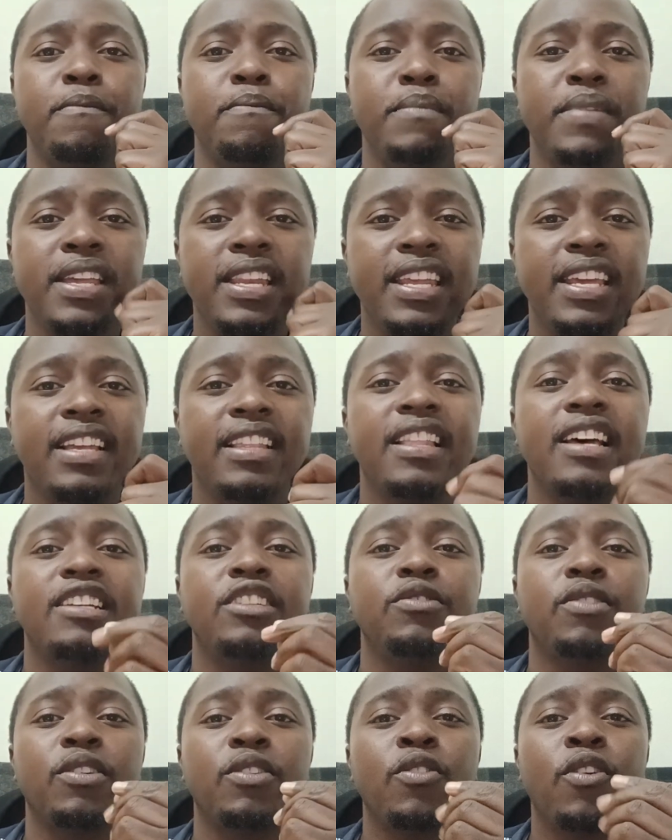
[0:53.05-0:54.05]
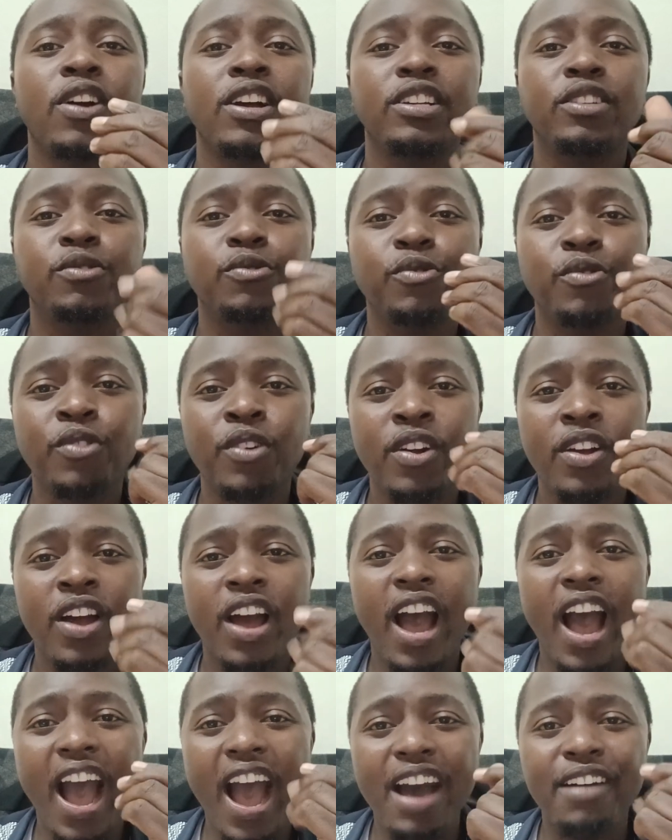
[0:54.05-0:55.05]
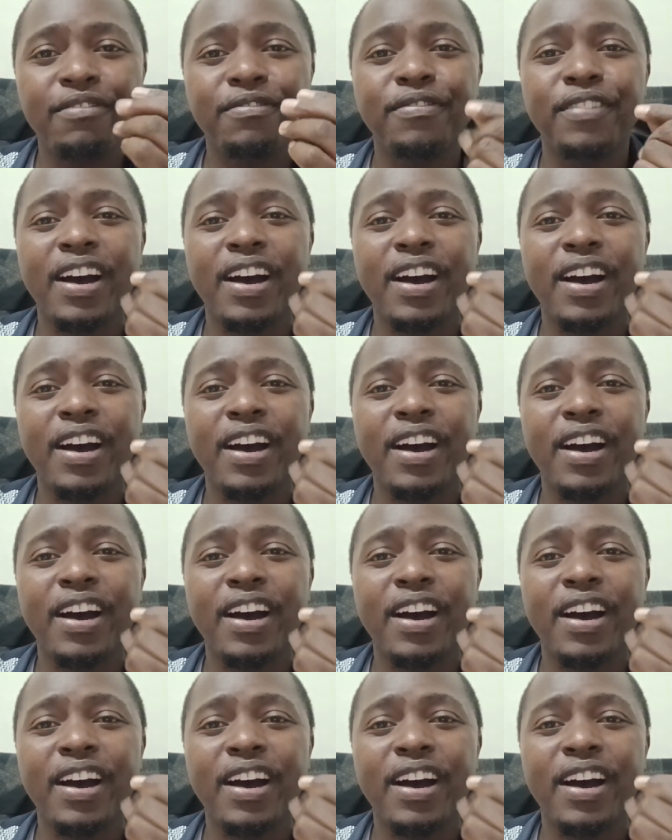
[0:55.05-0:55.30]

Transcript: meaning that you're going to have